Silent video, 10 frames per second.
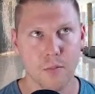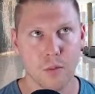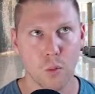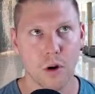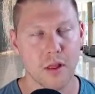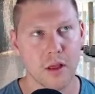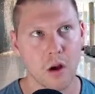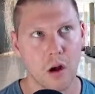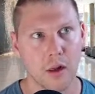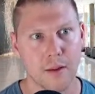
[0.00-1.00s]
what did he
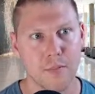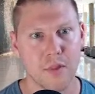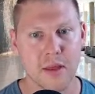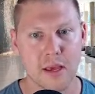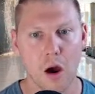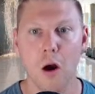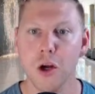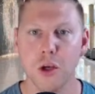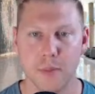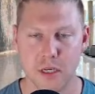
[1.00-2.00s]
call it? The
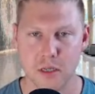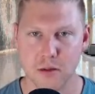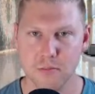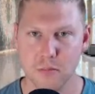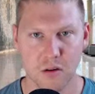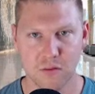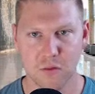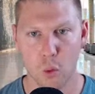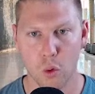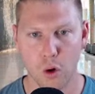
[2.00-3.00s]
argument
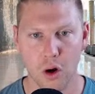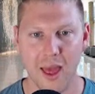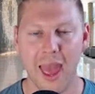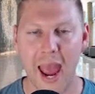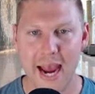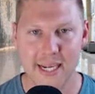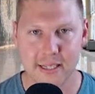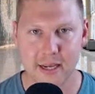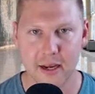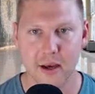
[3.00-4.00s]
for
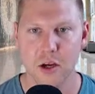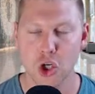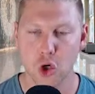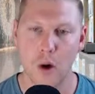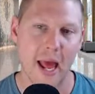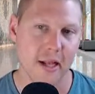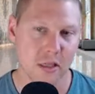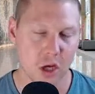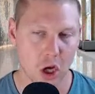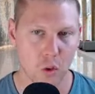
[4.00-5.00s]
ASIC
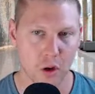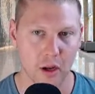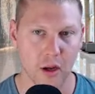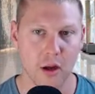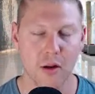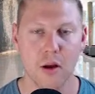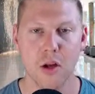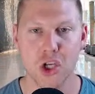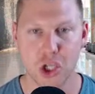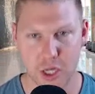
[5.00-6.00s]
transcoding
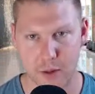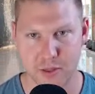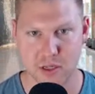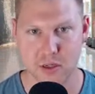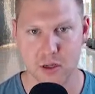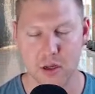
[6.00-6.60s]
chips